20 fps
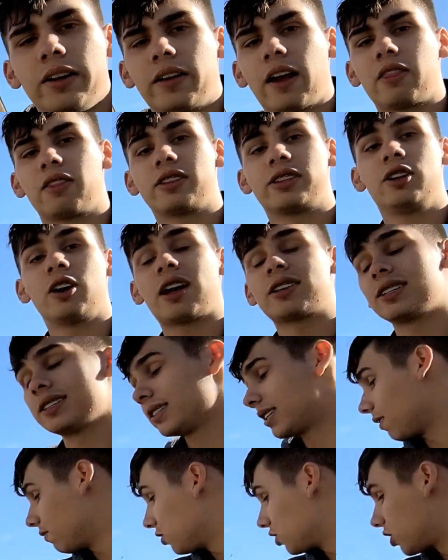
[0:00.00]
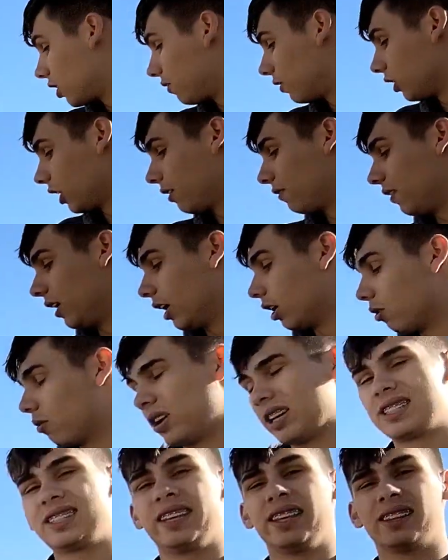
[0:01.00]
Now the 2007 Chevrolet
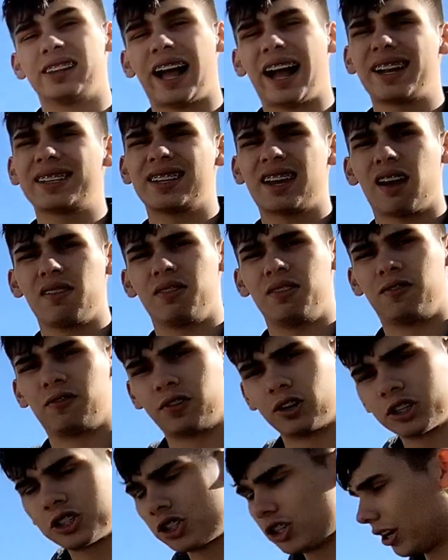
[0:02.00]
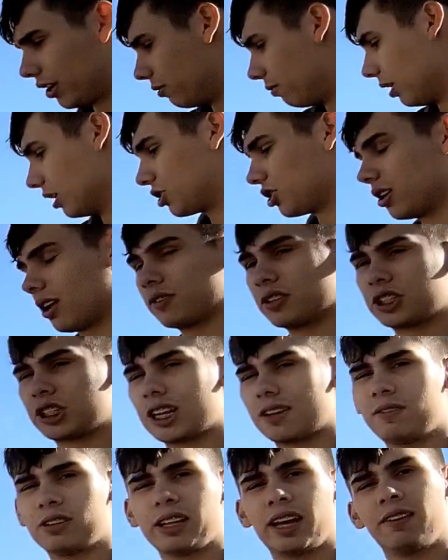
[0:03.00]
Aveo is the last of the first generation of the
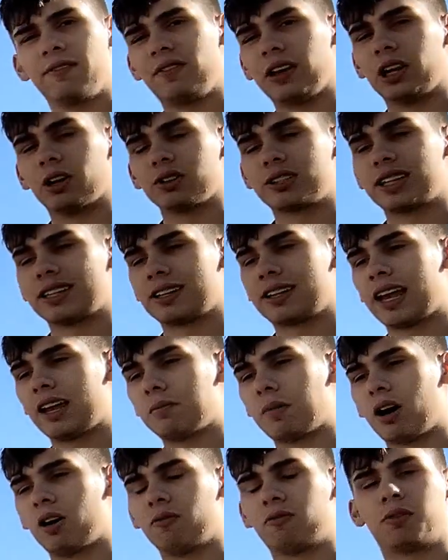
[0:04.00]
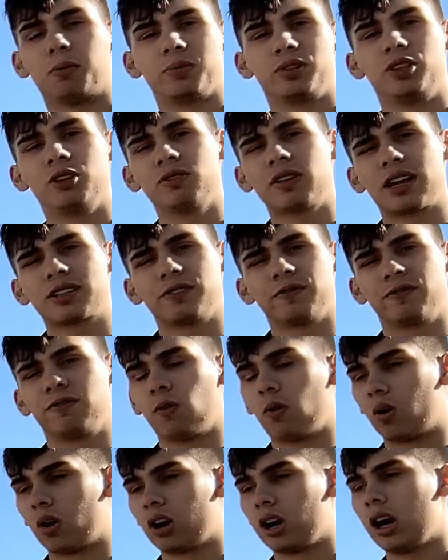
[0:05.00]
Chevrolet Aveos that came out from
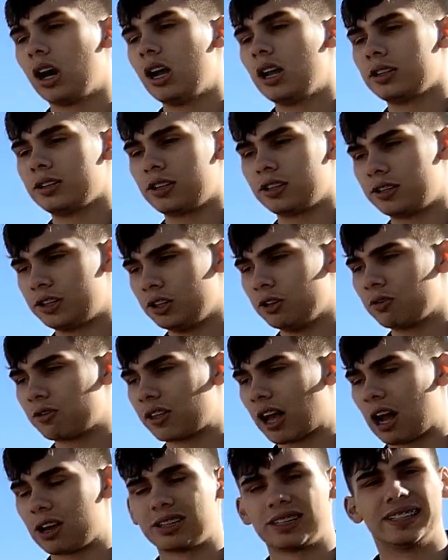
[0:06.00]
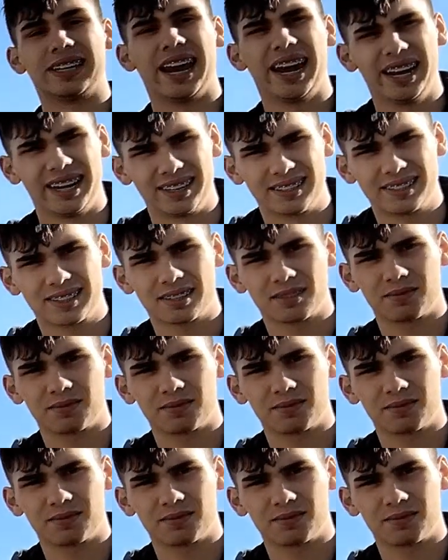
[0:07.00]
2004 to 2008.